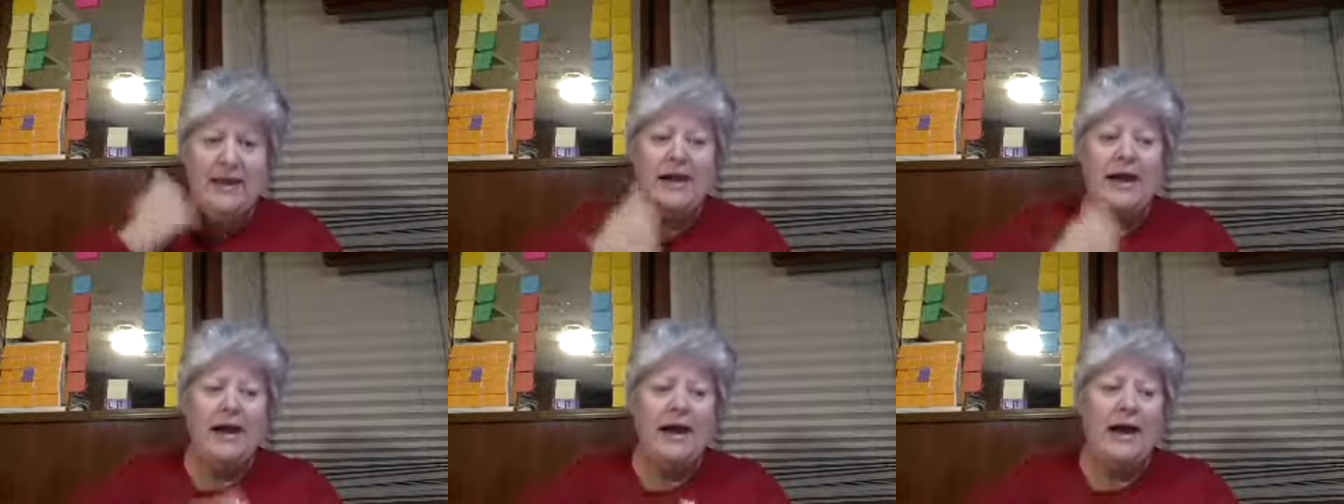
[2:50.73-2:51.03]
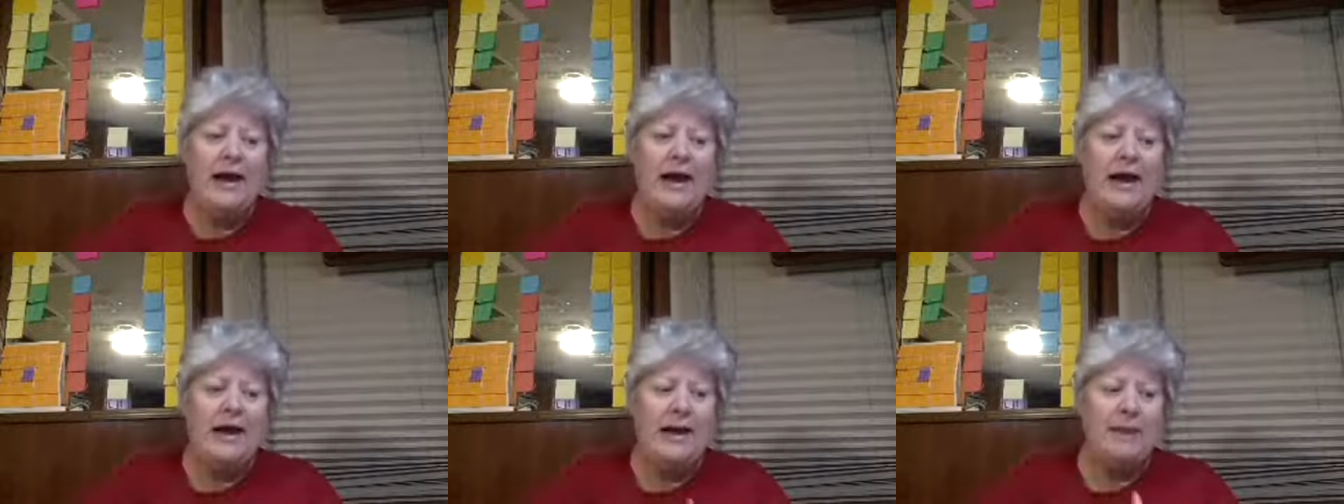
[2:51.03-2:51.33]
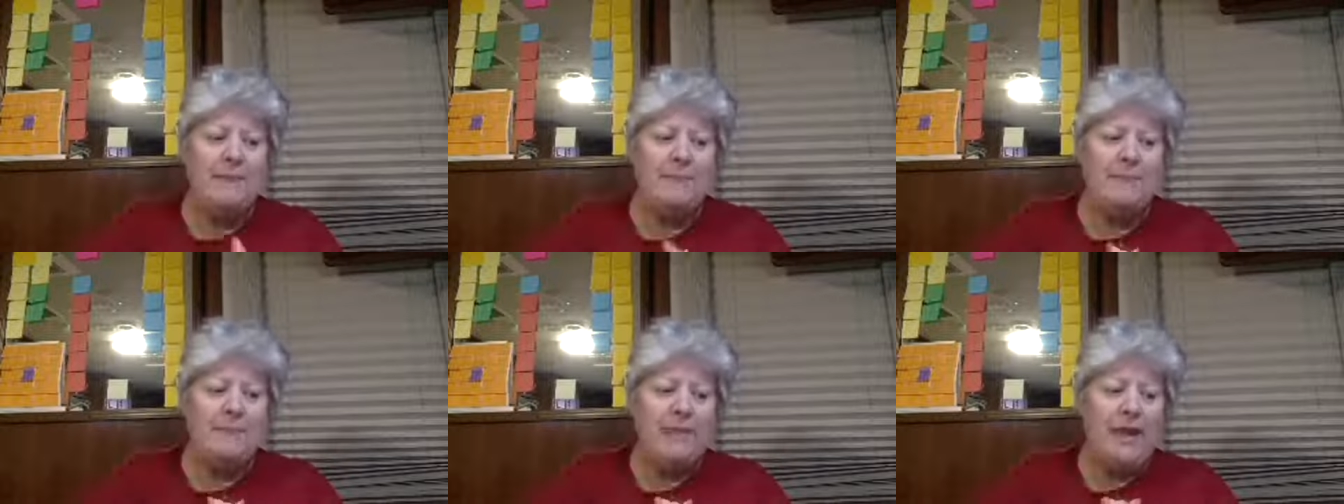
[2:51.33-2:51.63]

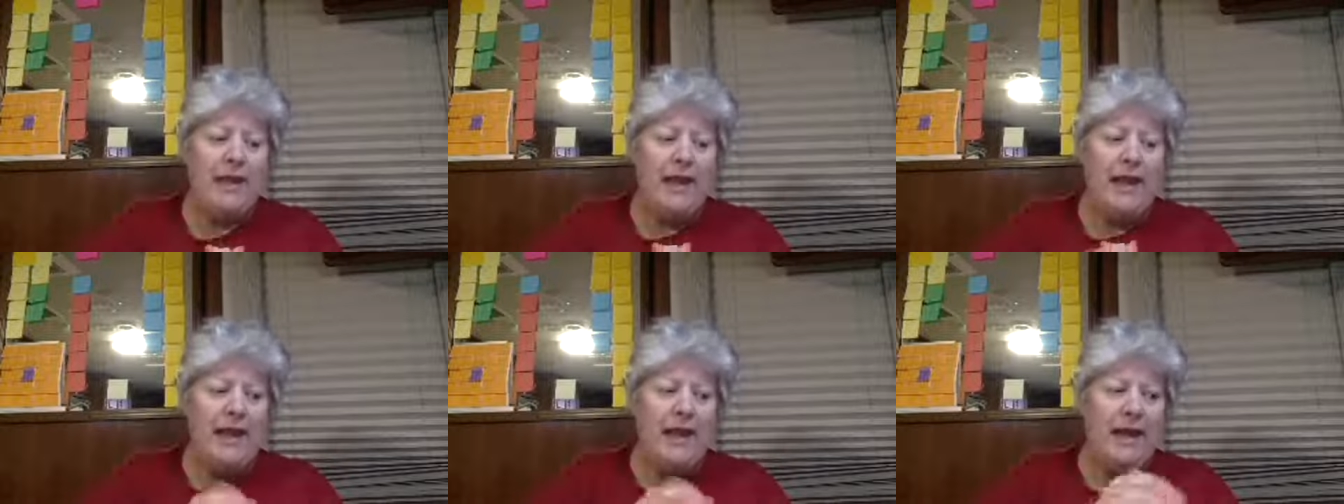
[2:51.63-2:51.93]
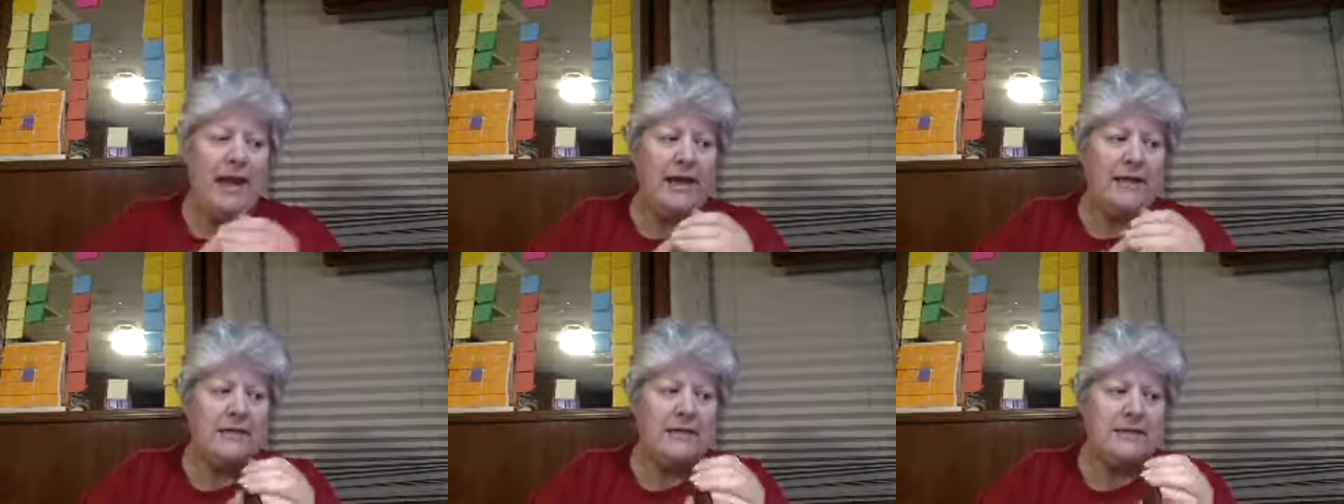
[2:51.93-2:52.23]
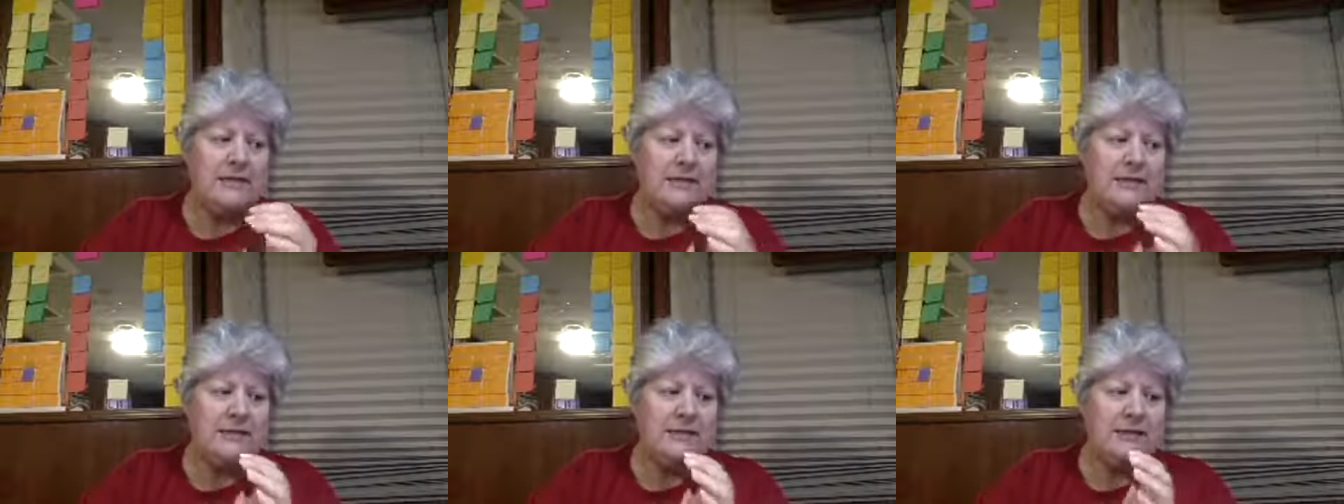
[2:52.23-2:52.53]
And
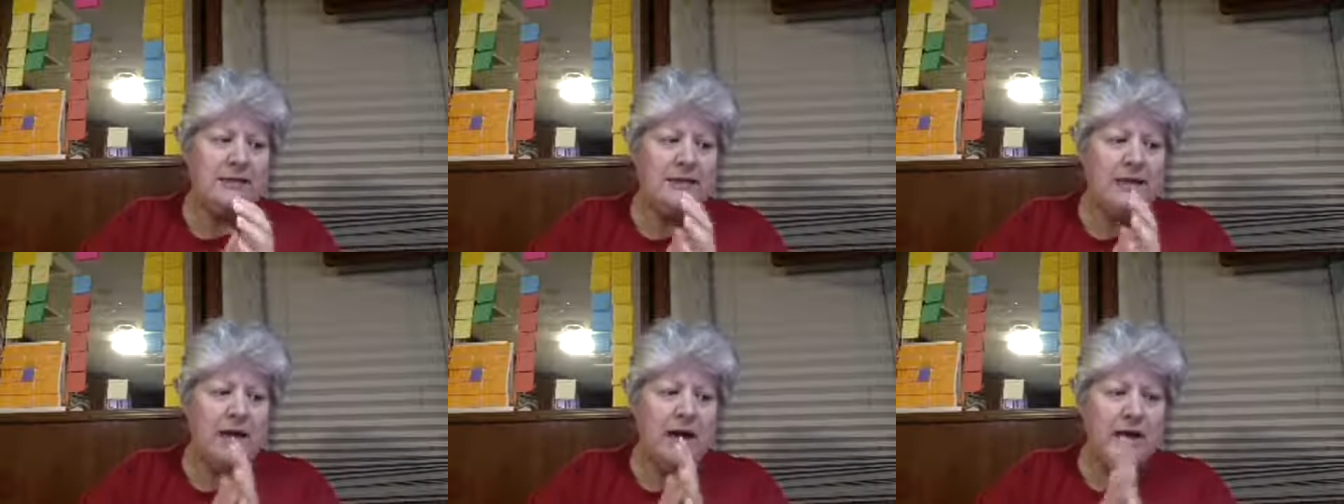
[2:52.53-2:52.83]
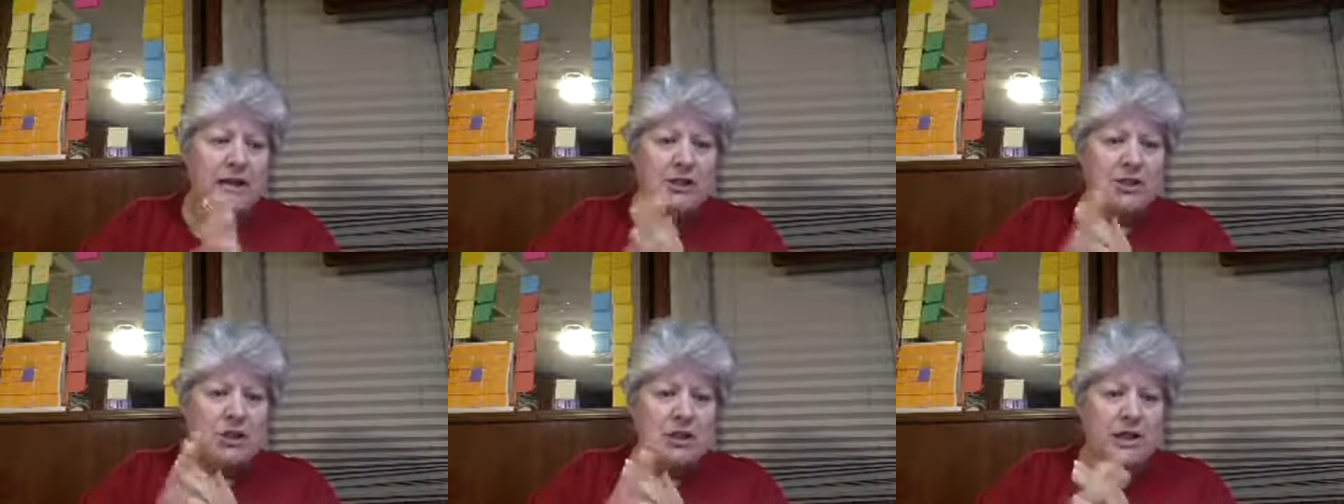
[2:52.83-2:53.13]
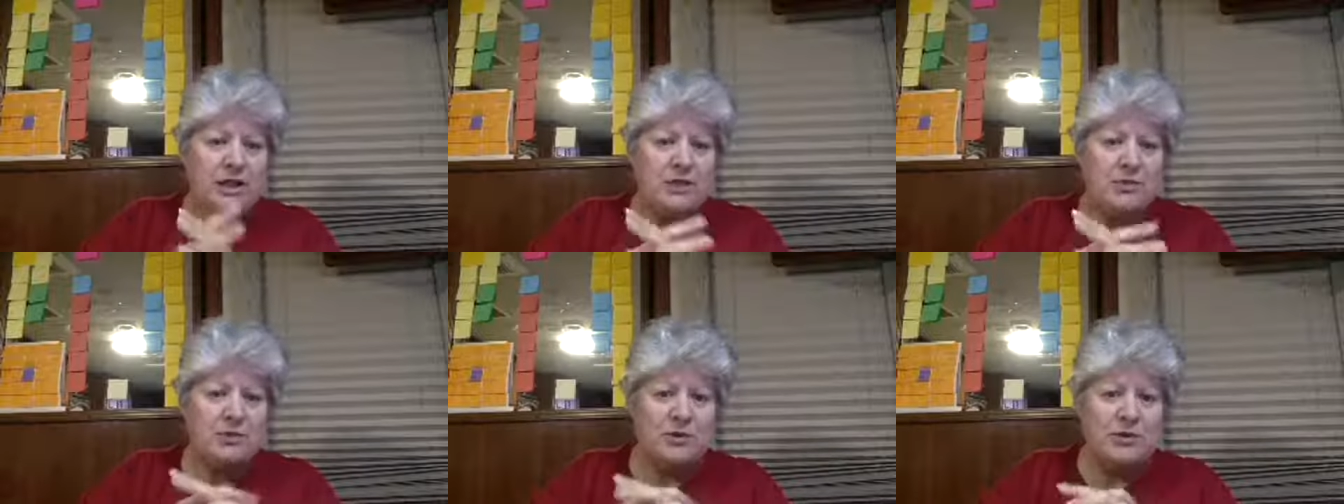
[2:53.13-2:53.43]
I
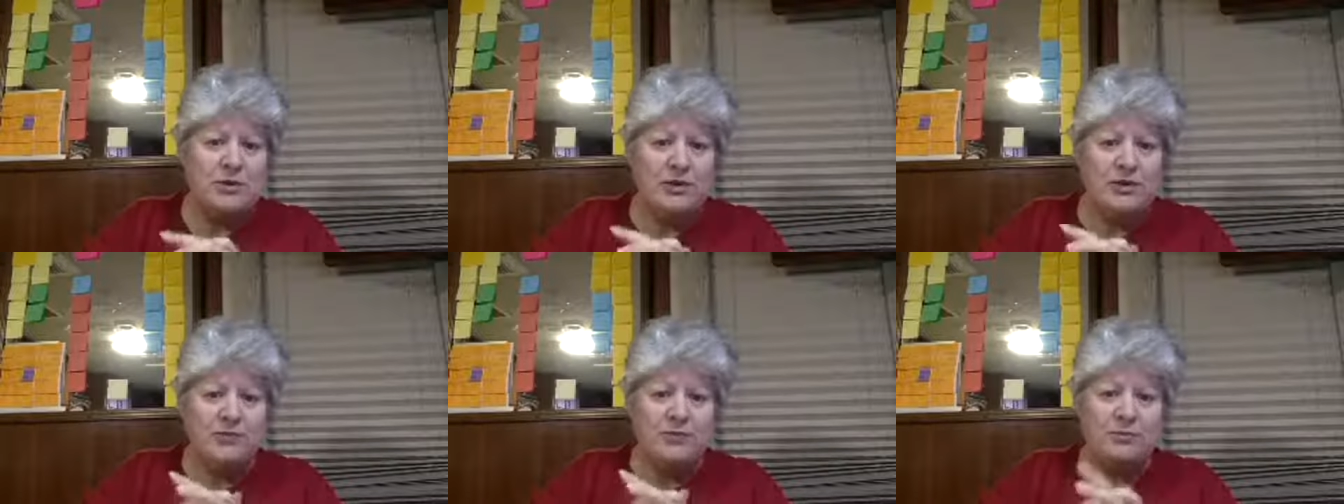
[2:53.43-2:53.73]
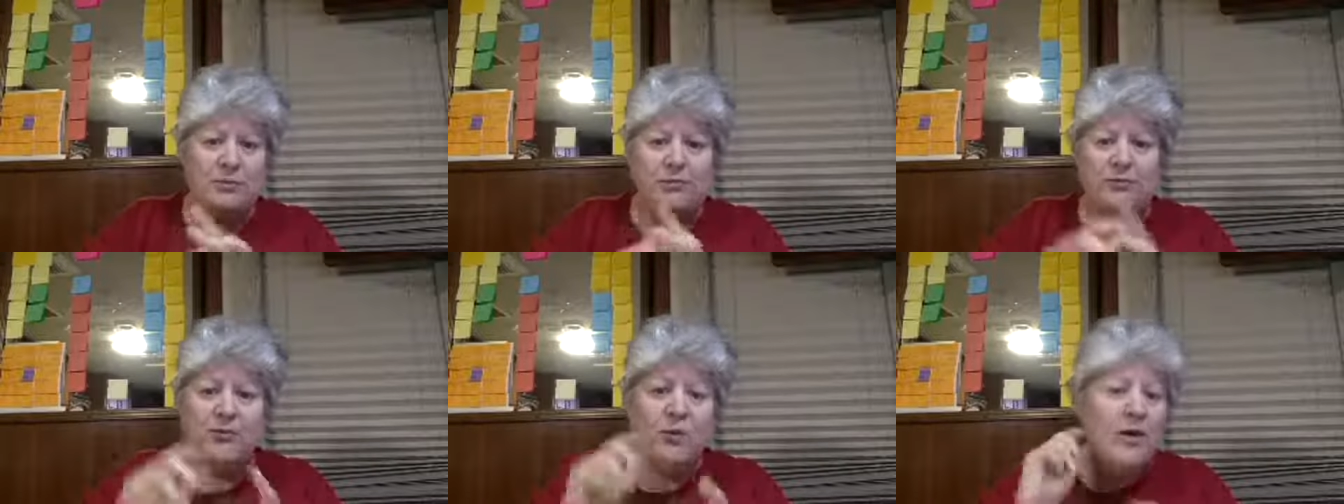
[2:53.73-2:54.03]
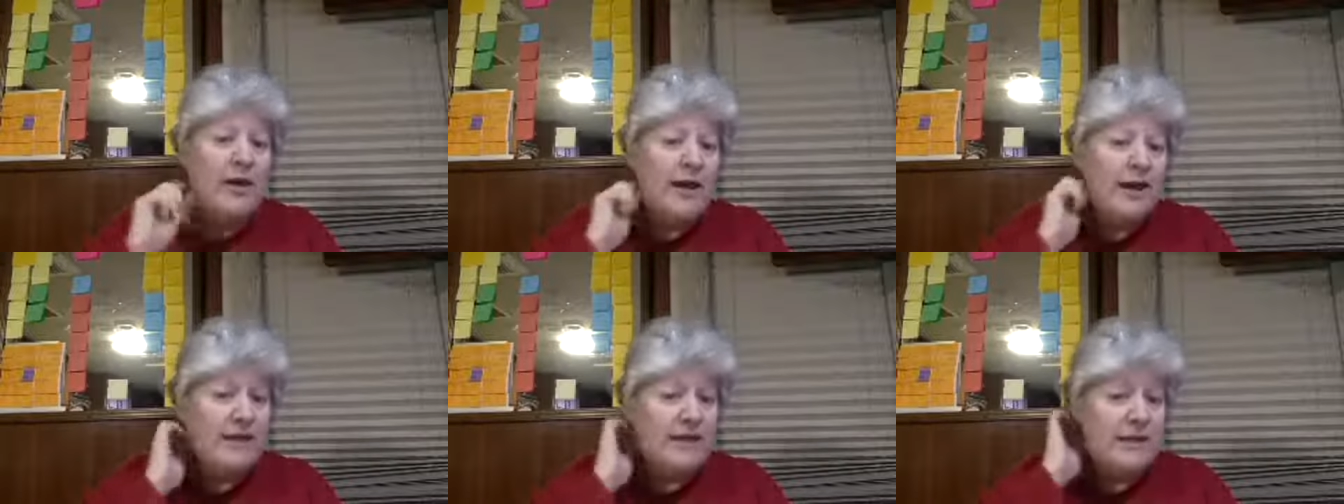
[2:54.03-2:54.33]
checked with Lyft
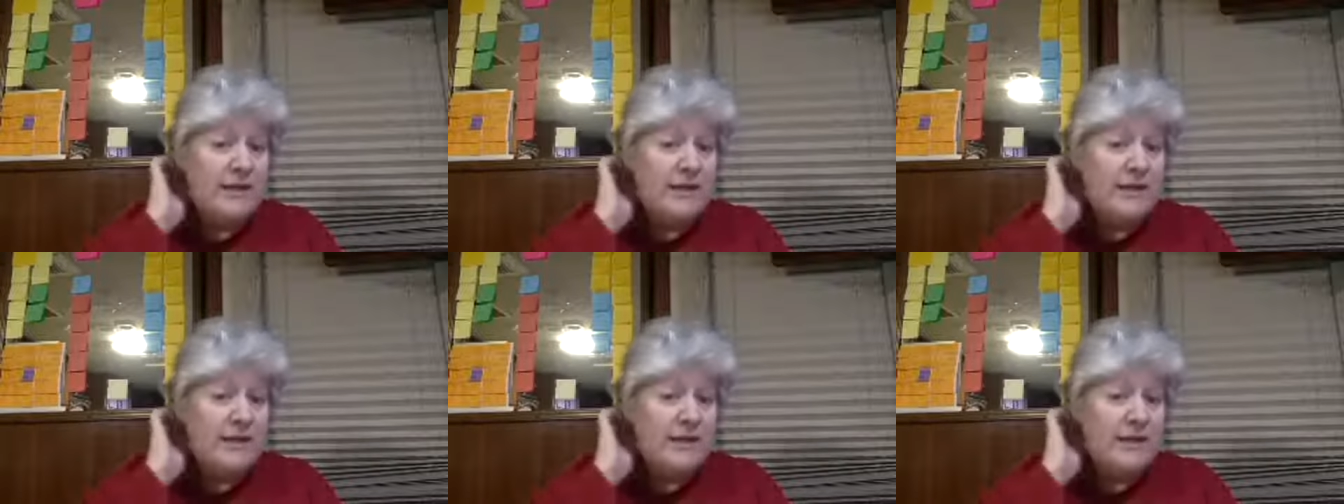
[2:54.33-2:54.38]
beforehand,